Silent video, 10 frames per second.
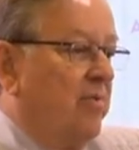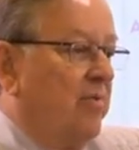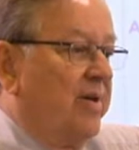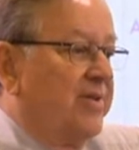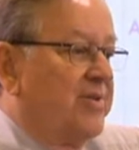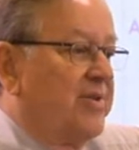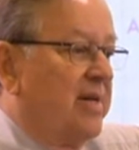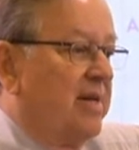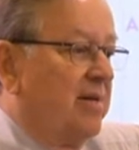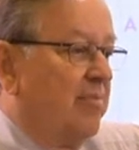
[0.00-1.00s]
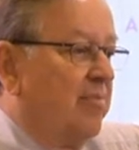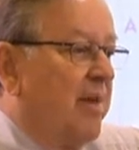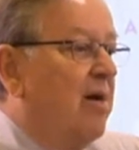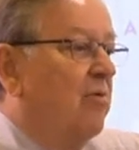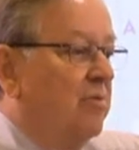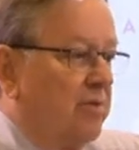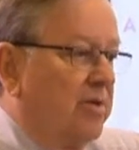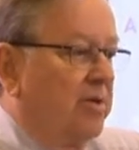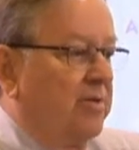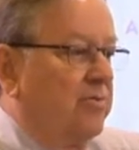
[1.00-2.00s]
was
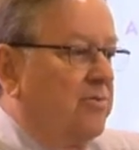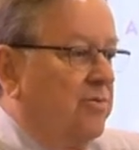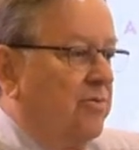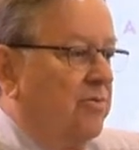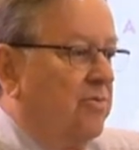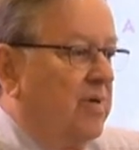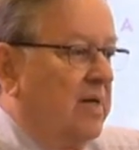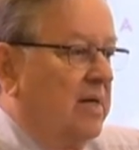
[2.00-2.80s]
bound to